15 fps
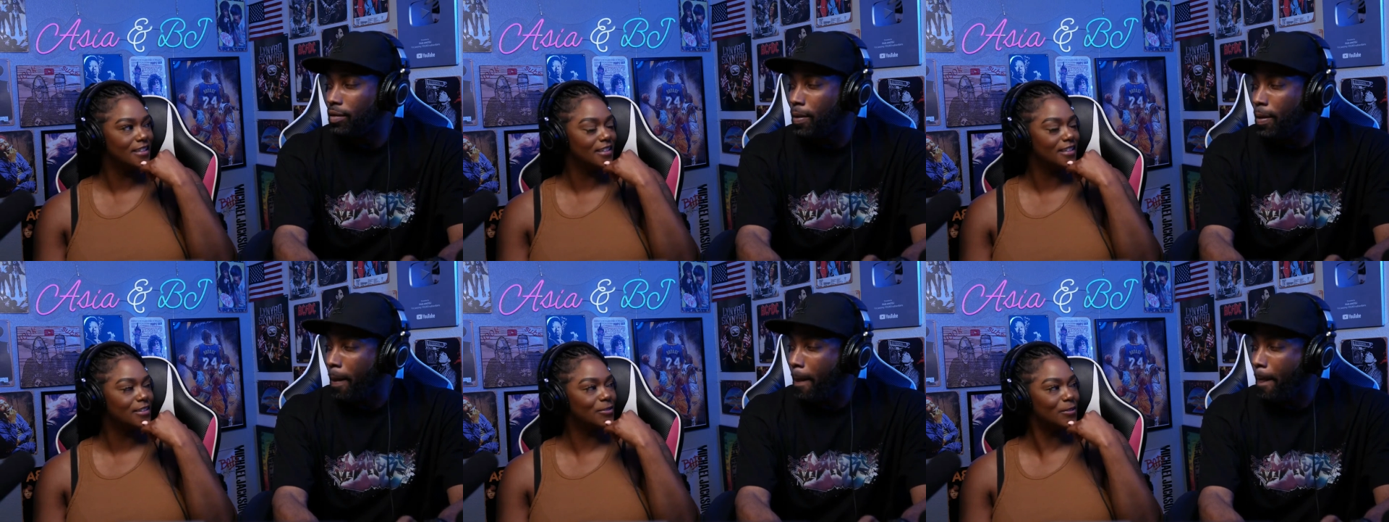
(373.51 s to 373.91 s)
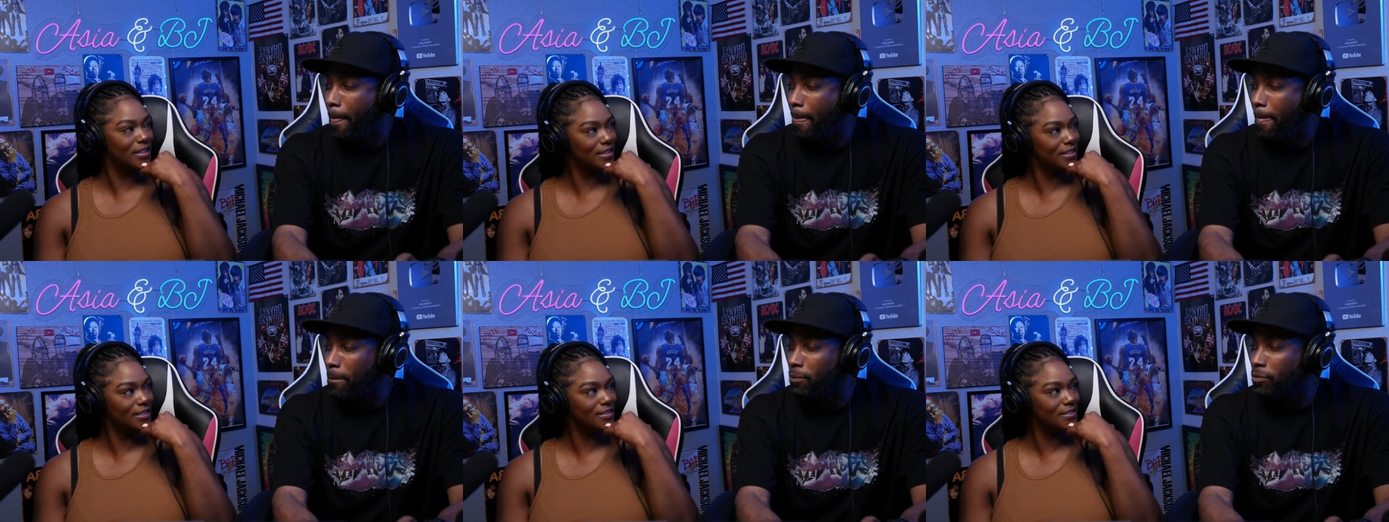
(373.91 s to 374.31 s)
Speaker 1: Really?
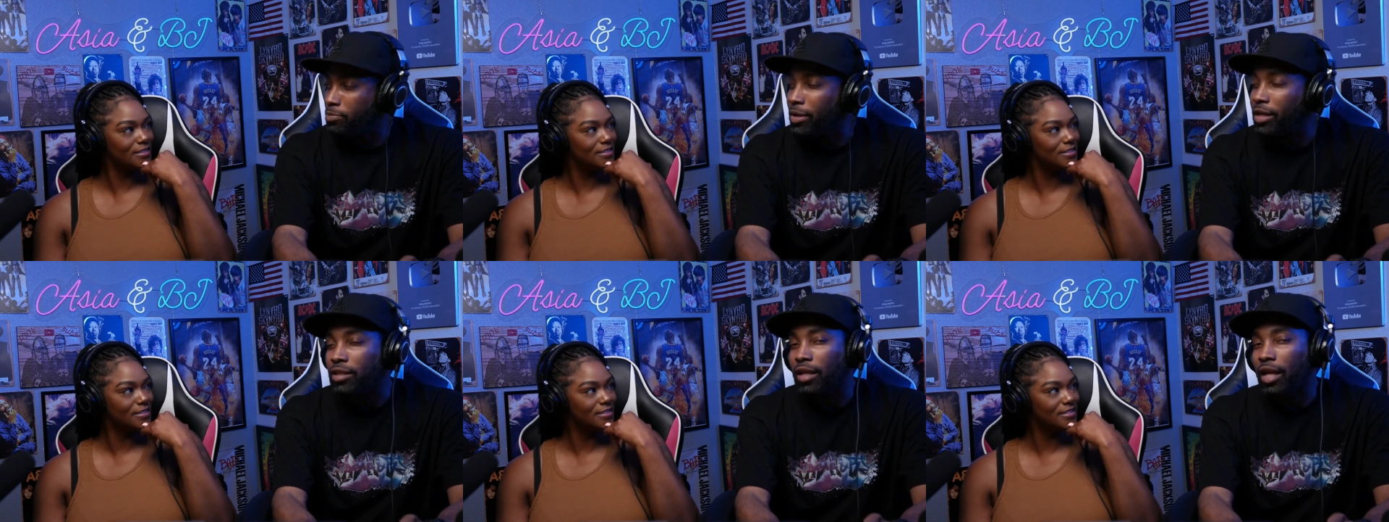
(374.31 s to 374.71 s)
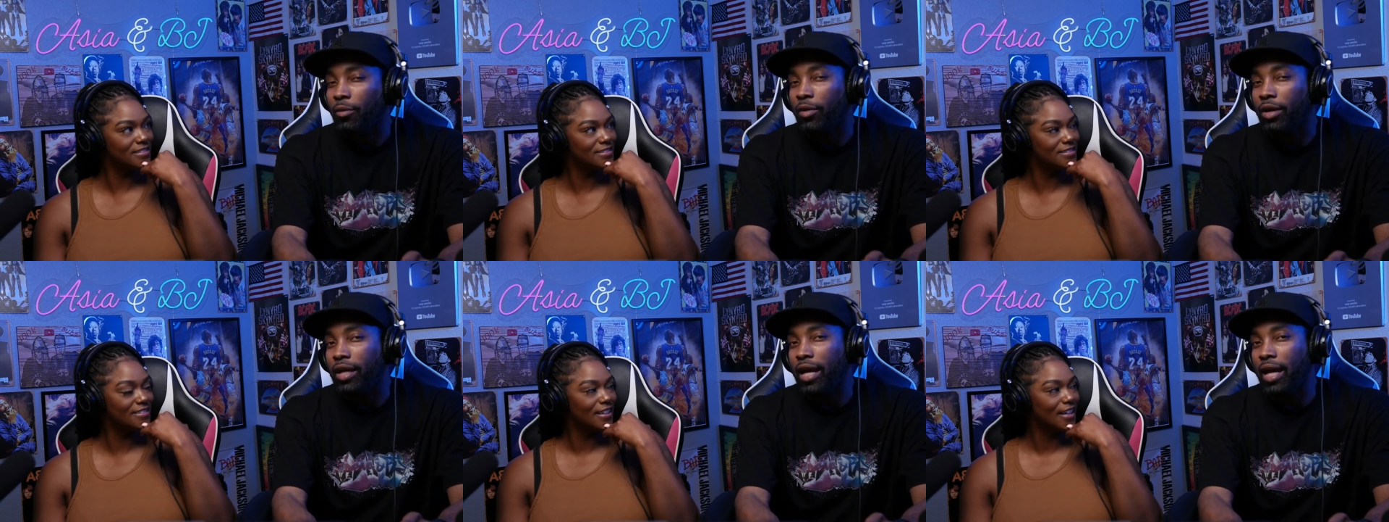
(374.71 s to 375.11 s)
Especially like when it
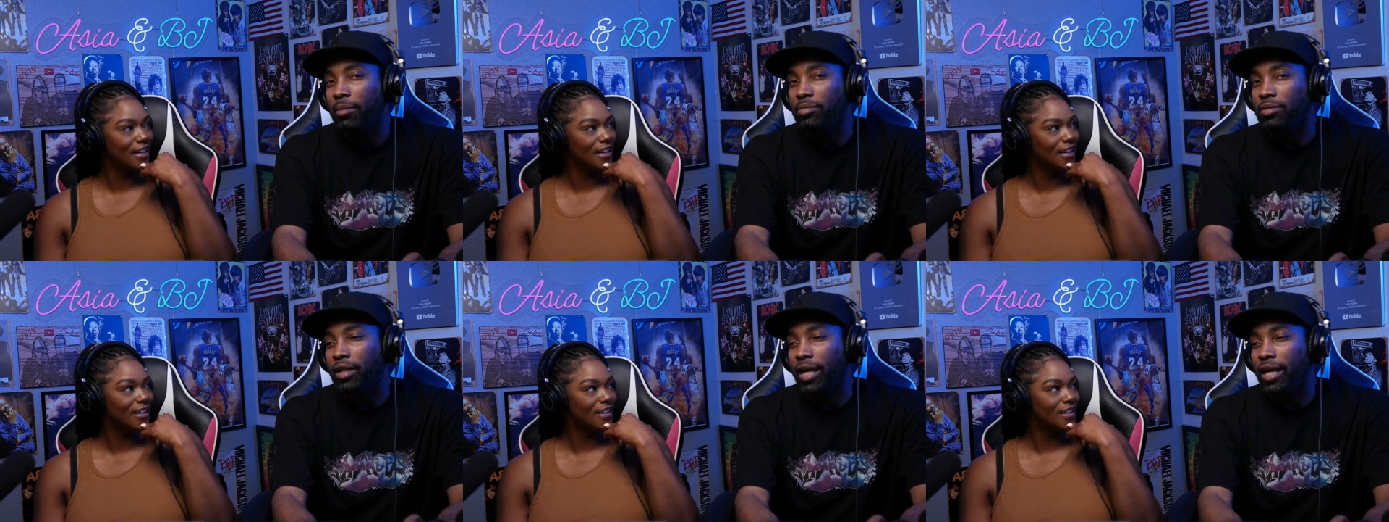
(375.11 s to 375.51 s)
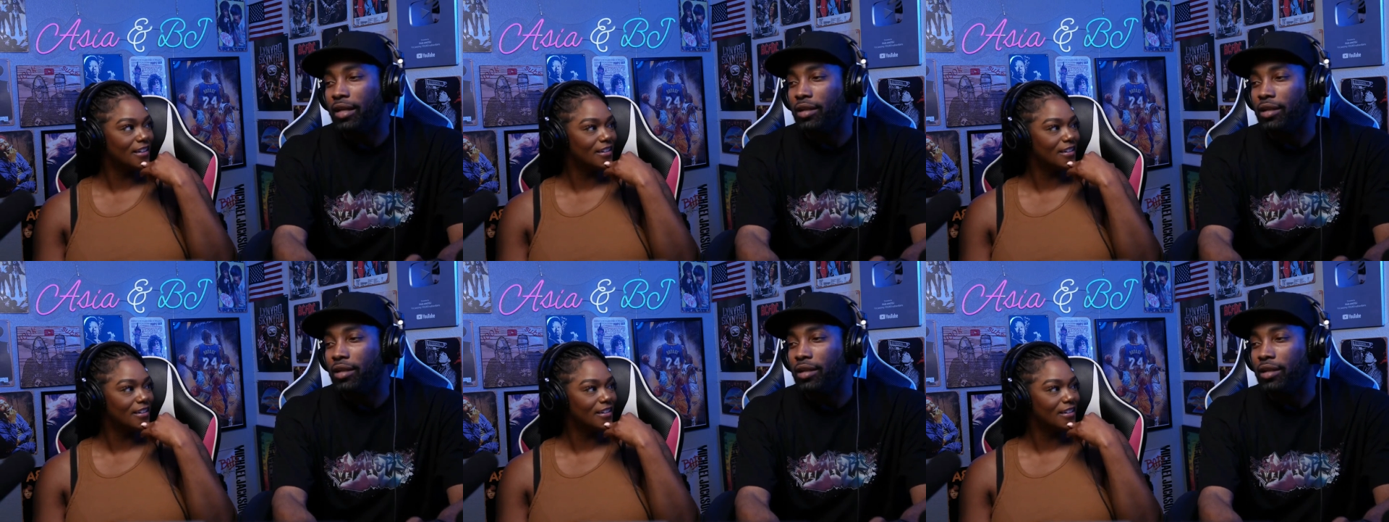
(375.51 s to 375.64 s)
came to like